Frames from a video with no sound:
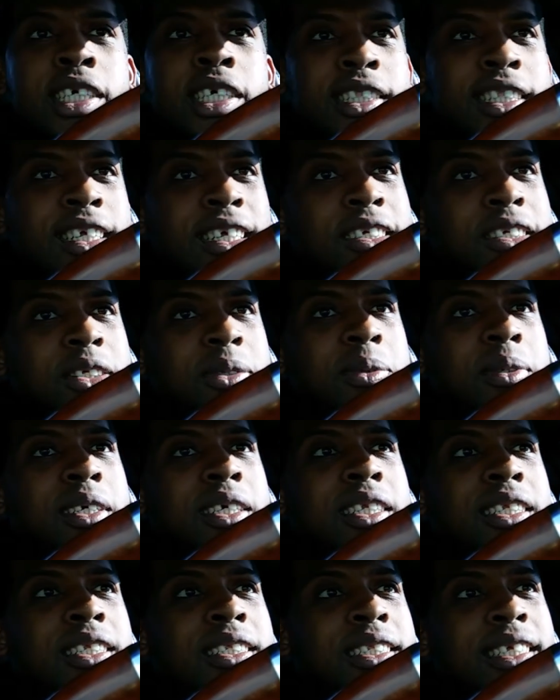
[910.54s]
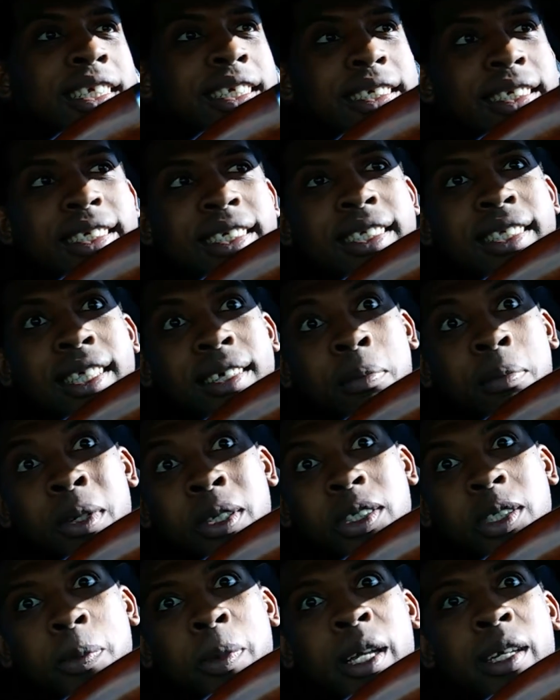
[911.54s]
This one is the
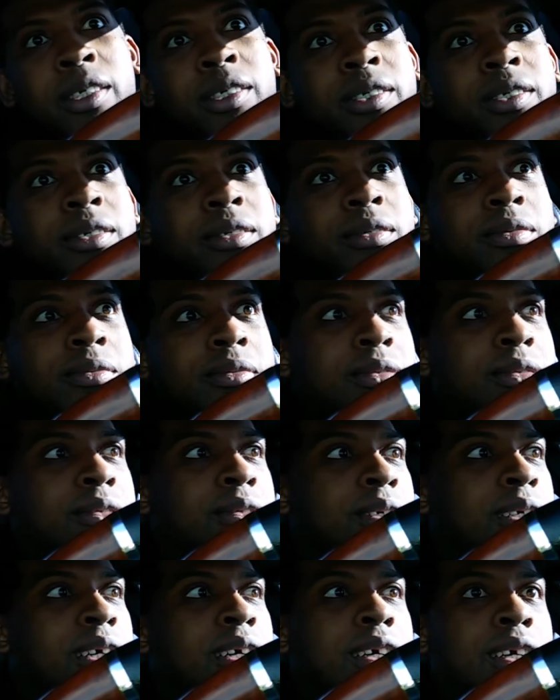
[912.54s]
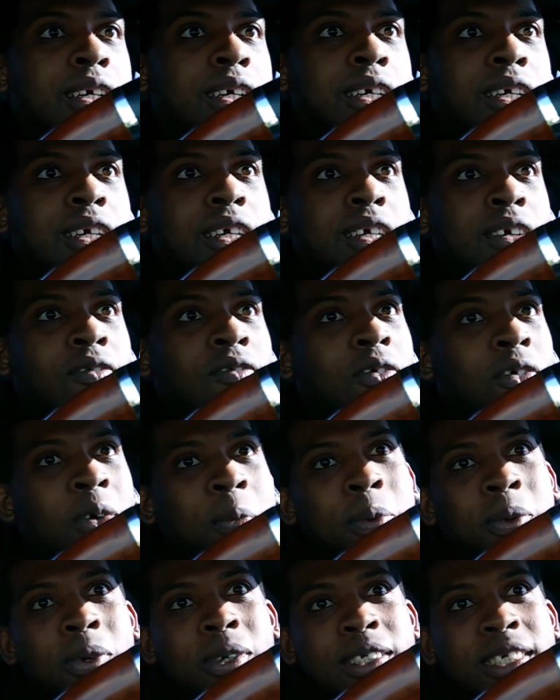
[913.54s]
most special.
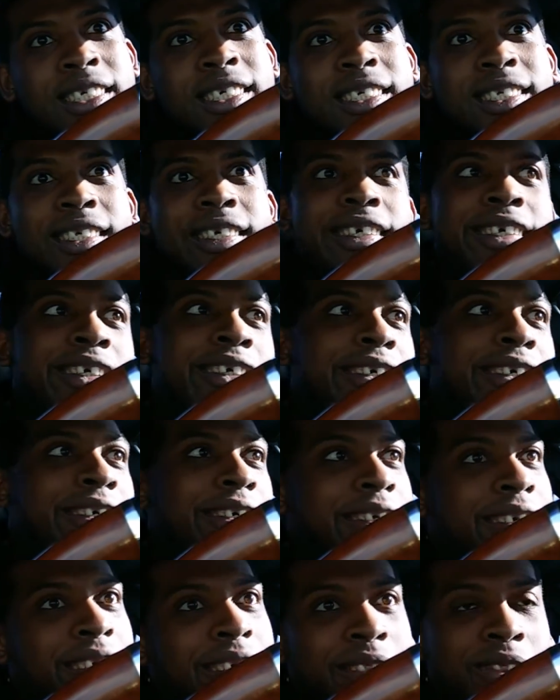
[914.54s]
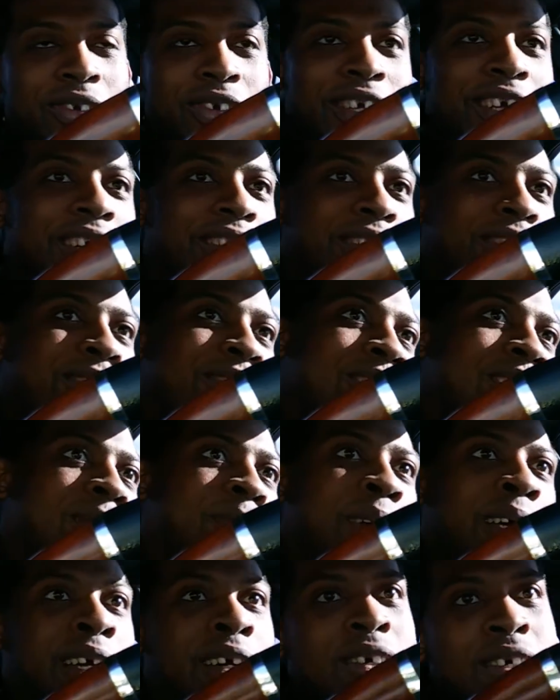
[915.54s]
4.6 liter, 300
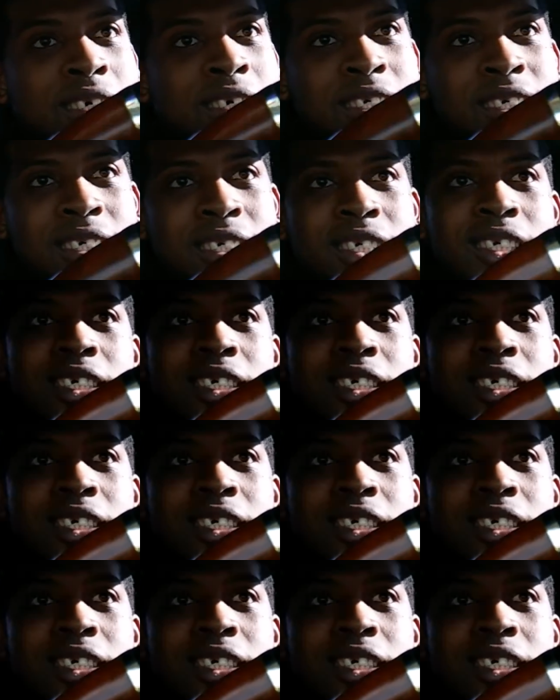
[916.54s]
horsepower,